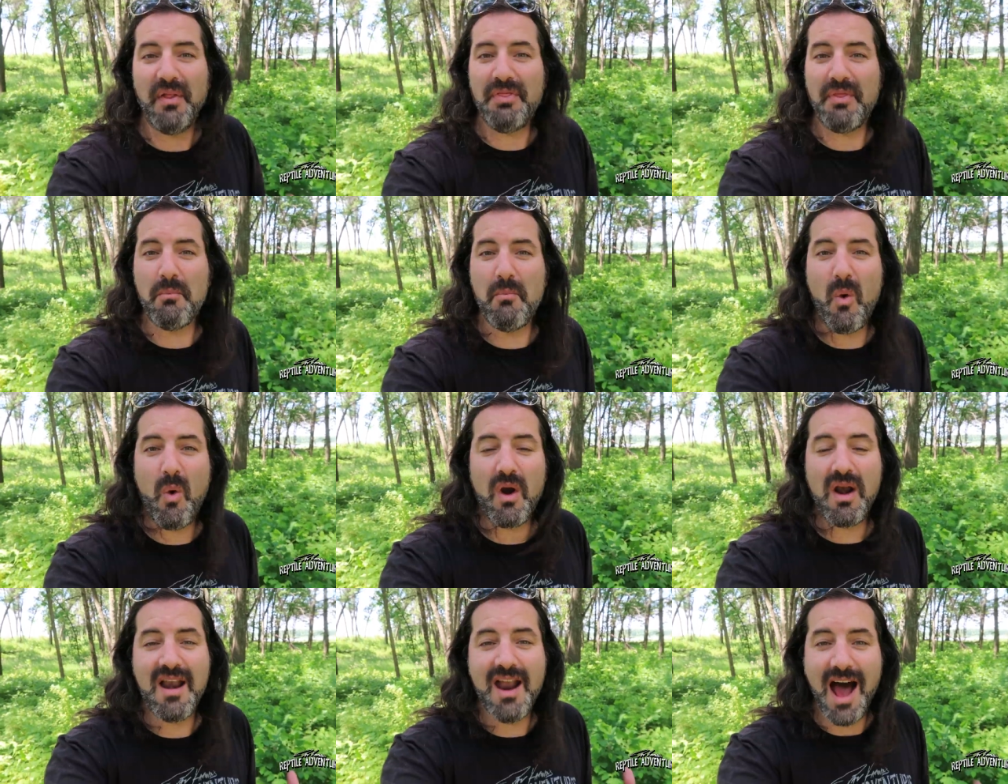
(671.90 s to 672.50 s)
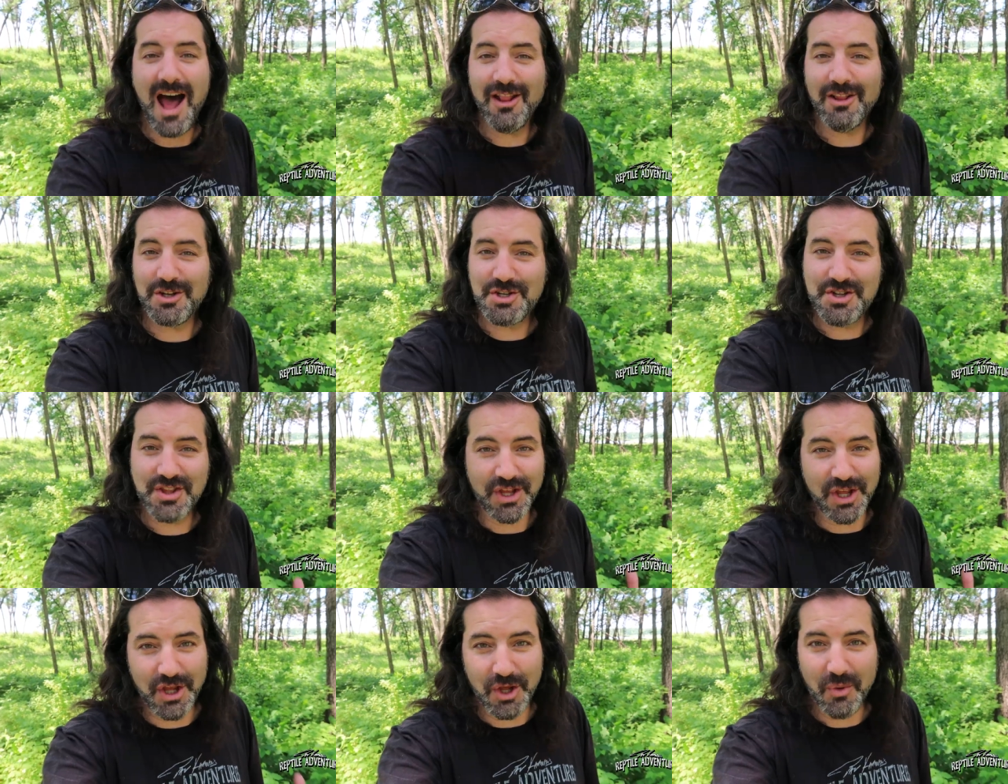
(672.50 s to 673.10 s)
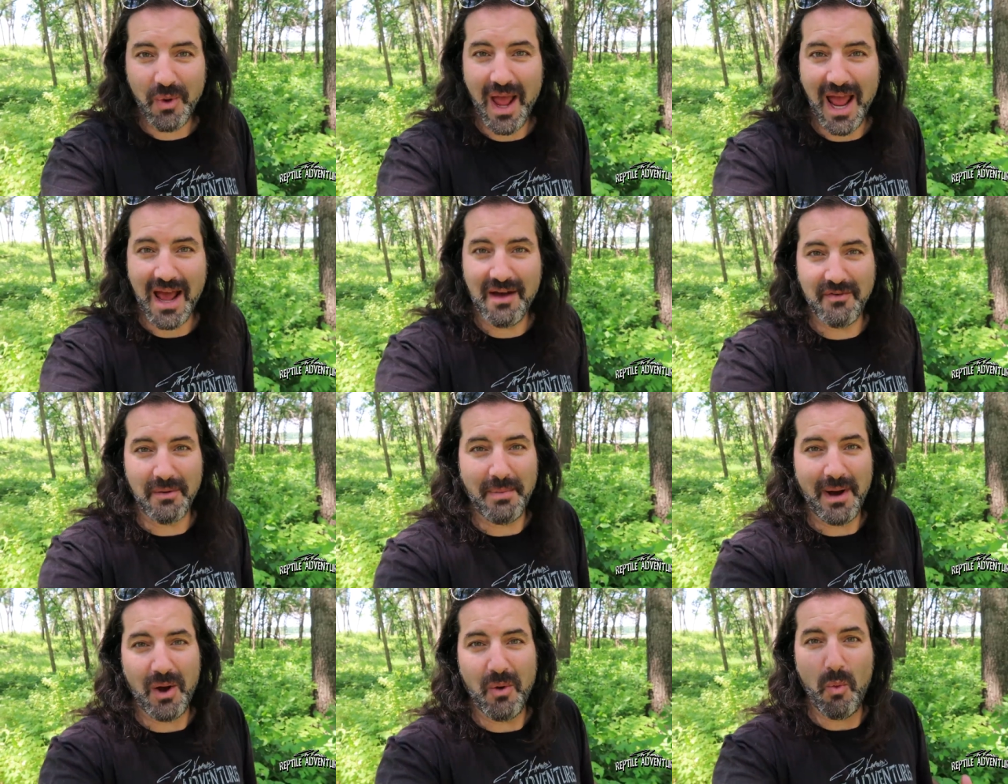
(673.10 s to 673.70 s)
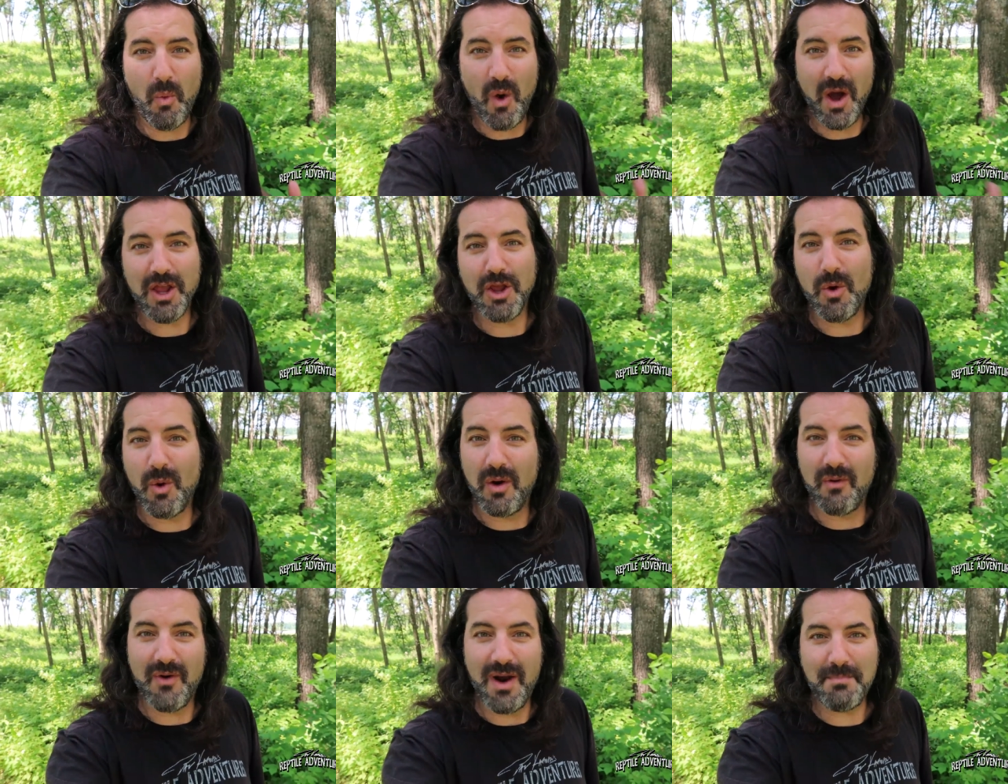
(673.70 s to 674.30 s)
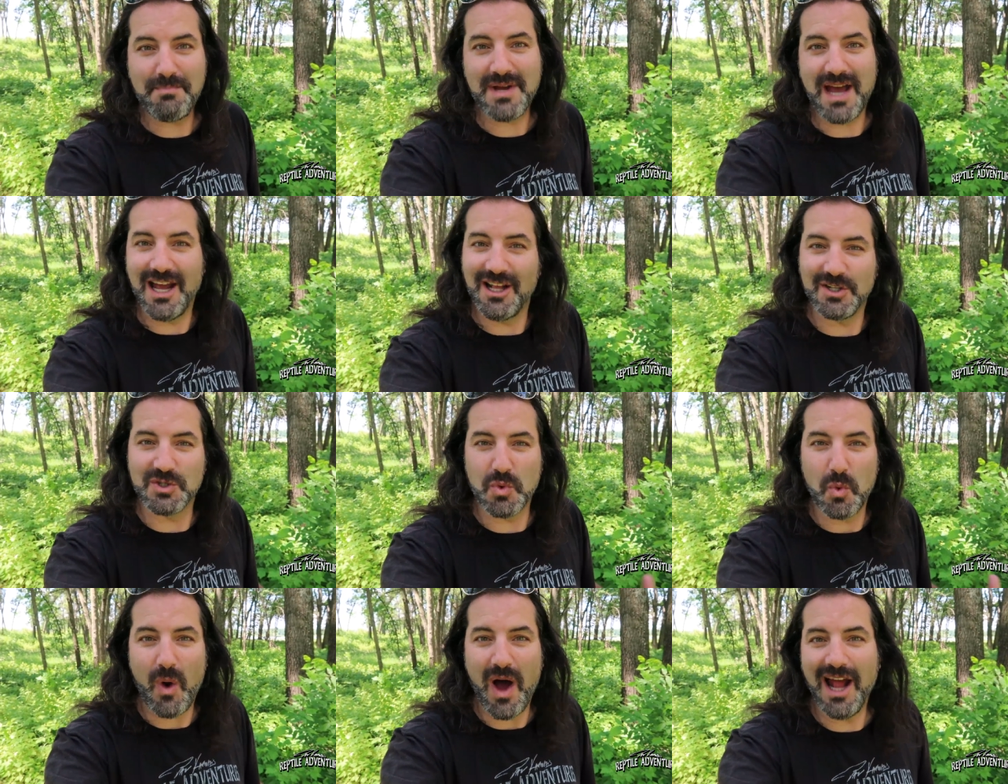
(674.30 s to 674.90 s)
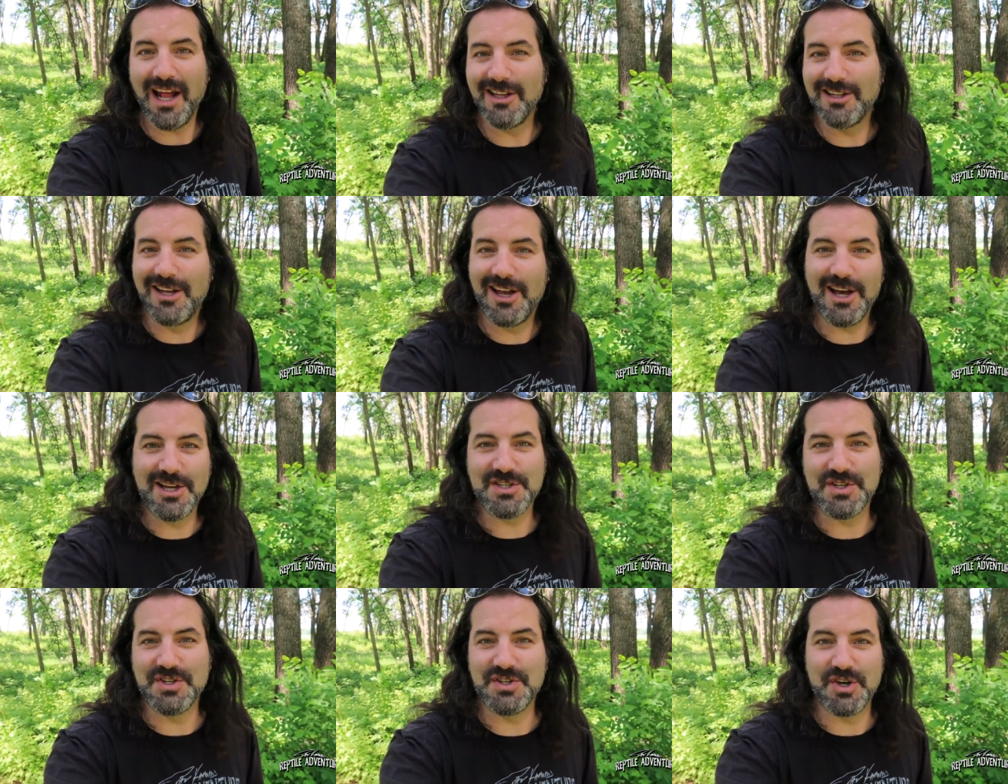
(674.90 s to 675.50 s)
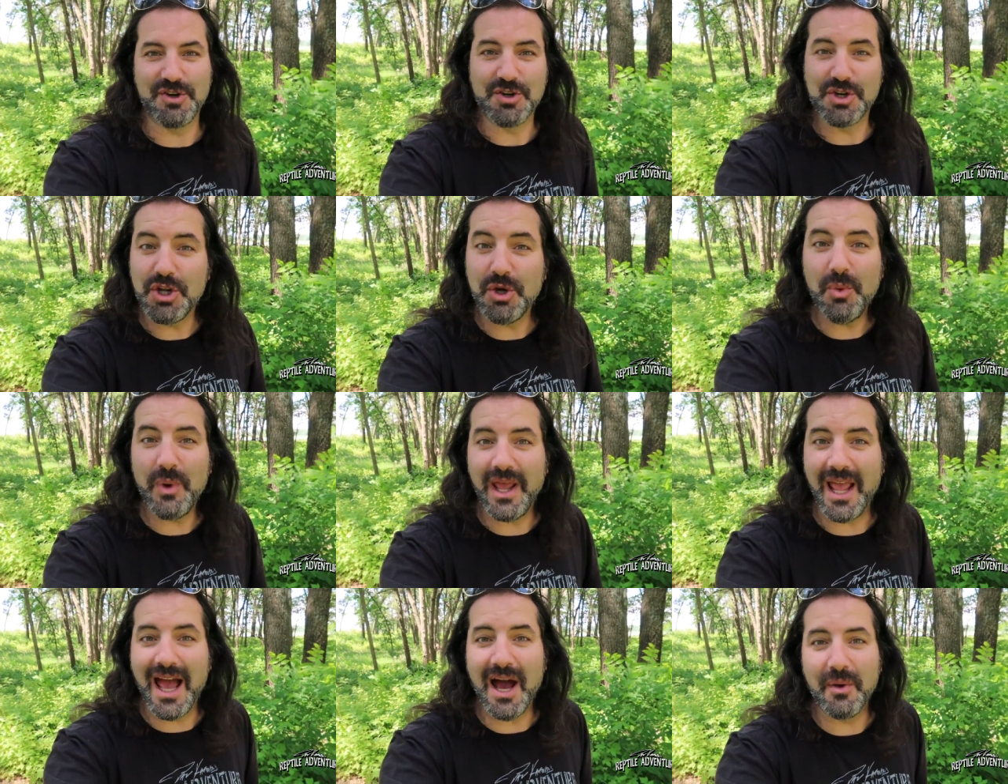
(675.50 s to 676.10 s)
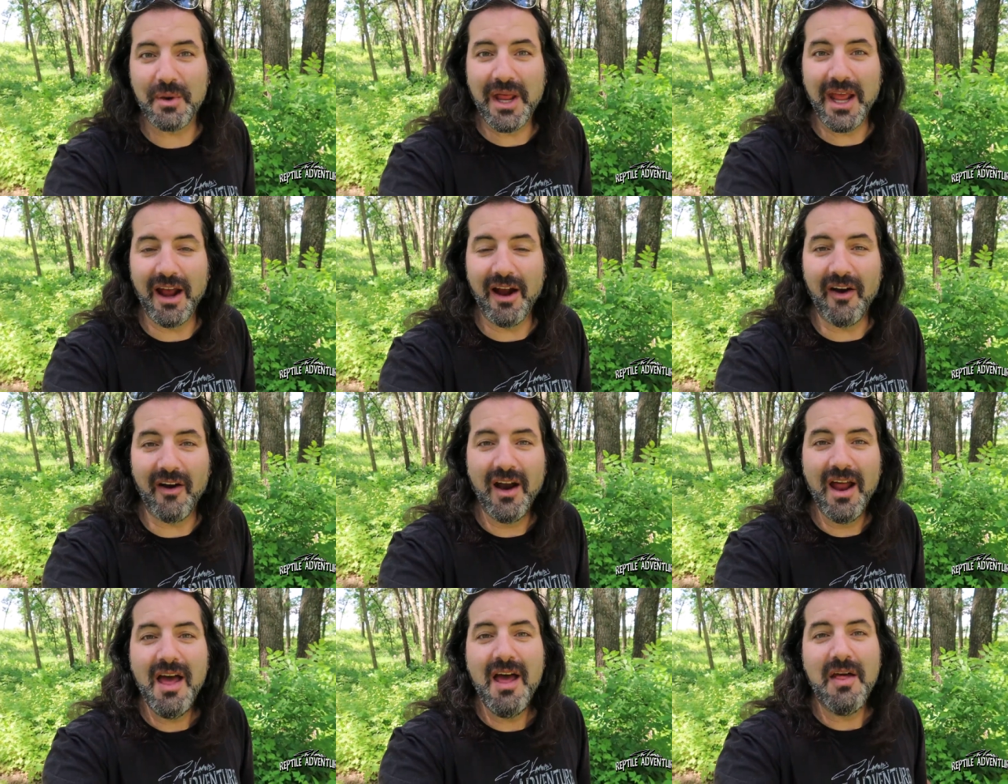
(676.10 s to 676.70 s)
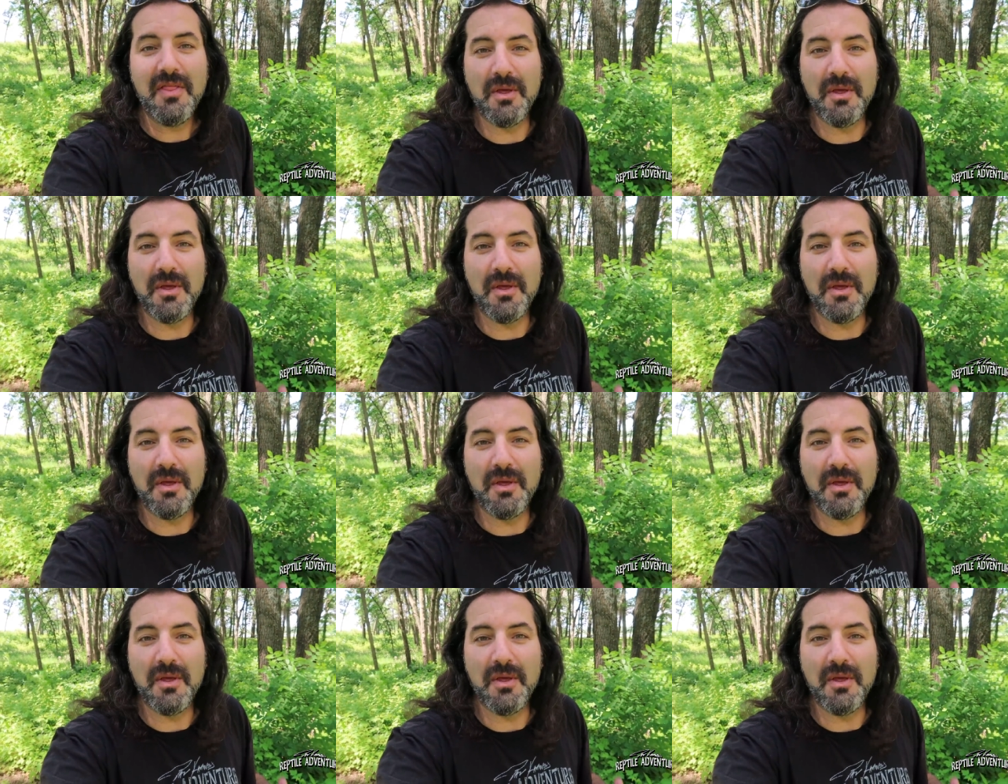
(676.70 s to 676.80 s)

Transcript: But the more knowledge that you have about what your reptile's wild cousins are doing out here,